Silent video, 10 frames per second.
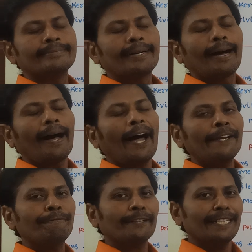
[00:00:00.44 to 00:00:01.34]
Hi
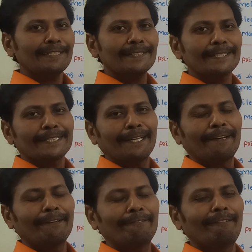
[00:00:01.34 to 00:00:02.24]
friends,
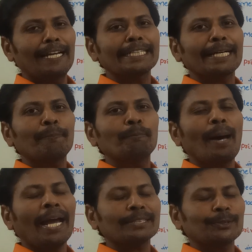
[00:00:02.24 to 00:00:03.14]
welcome
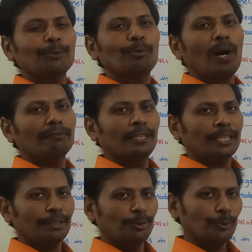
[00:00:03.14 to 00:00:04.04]
back to our
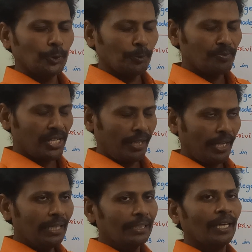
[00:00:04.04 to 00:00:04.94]
YouTube channel.
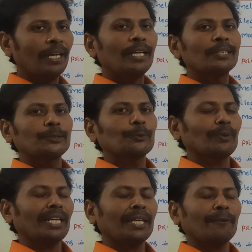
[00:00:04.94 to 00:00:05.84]

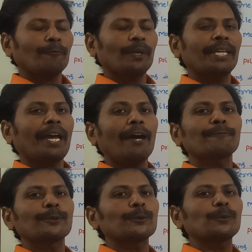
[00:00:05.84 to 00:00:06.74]
Today we have
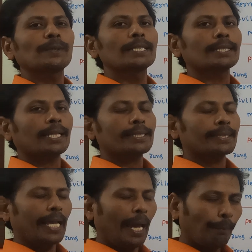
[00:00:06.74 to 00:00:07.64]
to discuss
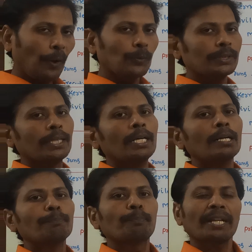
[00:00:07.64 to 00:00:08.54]
about
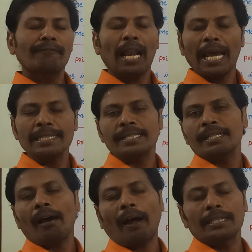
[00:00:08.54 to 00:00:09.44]
privileged
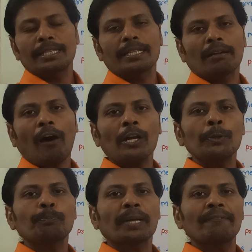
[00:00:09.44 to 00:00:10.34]
and
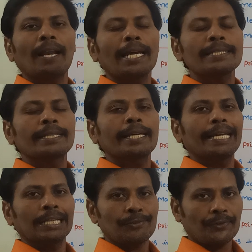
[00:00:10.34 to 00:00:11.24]
non-privileged
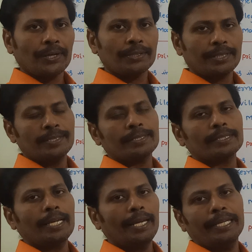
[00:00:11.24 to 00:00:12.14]
instructions
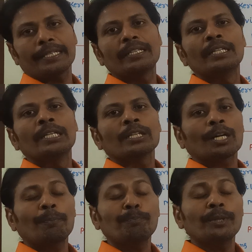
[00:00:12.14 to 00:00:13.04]
in
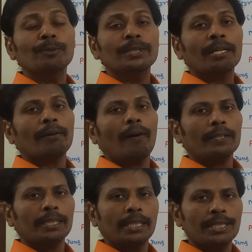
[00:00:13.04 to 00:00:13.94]
computer
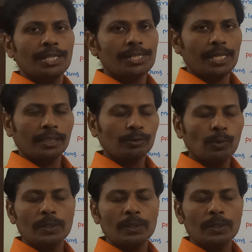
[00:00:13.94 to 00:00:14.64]
organization course,